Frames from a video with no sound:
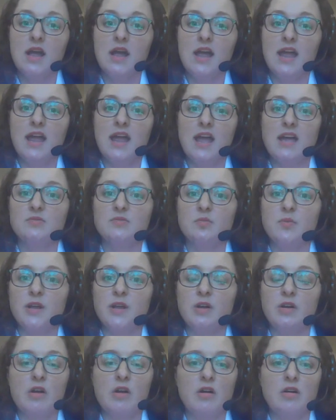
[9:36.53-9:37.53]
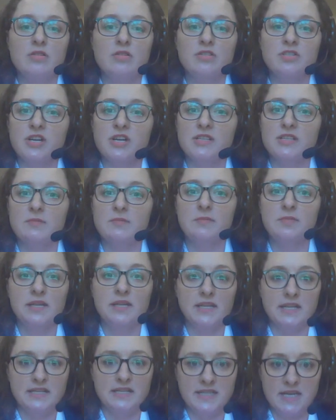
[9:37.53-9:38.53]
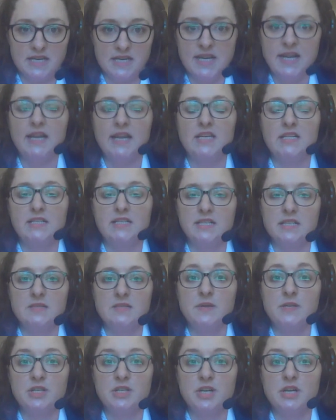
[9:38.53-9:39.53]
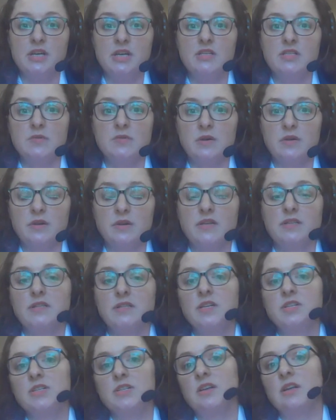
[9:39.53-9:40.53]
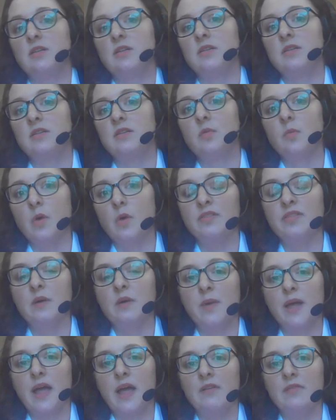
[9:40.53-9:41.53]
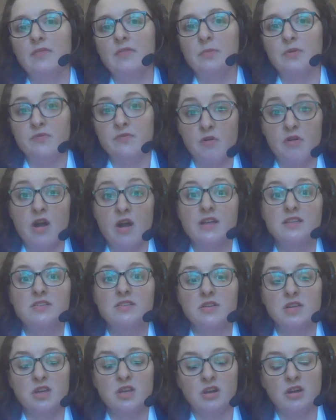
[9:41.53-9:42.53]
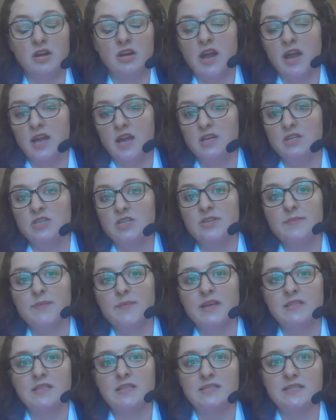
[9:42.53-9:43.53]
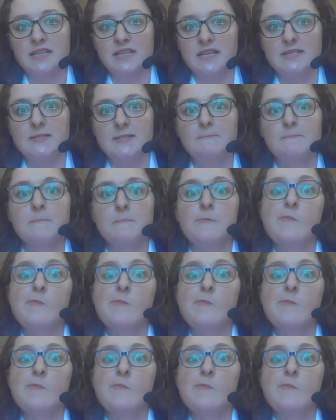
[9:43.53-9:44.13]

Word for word: And we are all just completely dedicated to this mission and to our organization and the work that we have before us to cure age as a disease.